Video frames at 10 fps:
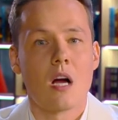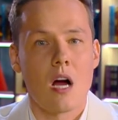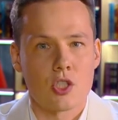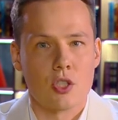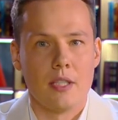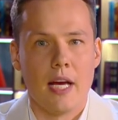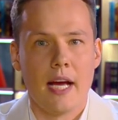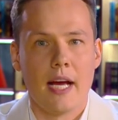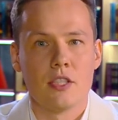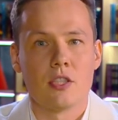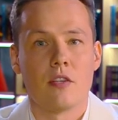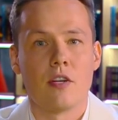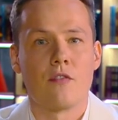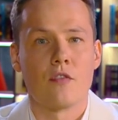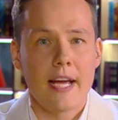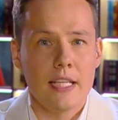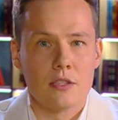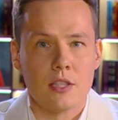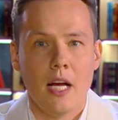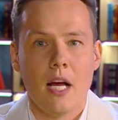caution and
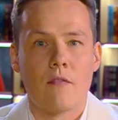refrained